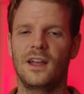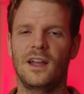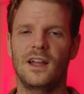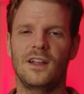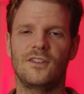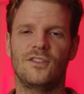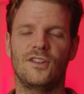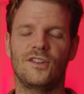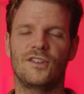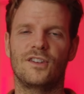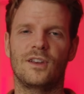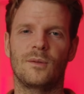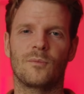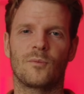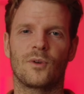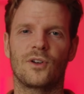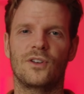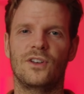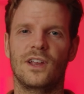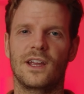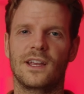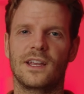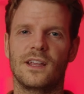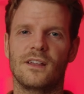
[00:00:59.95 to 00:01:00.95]
It just seemed
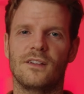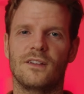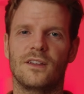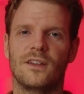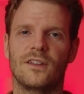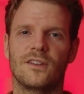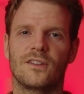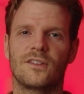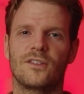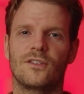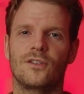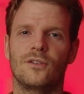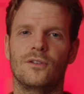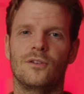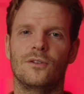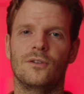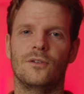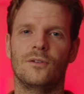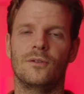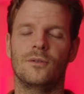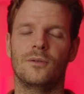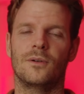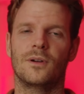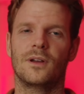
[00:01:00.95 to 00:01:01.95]
ridiculous
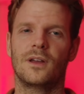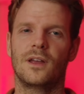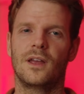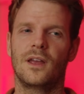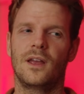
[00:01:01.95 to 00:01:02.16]
to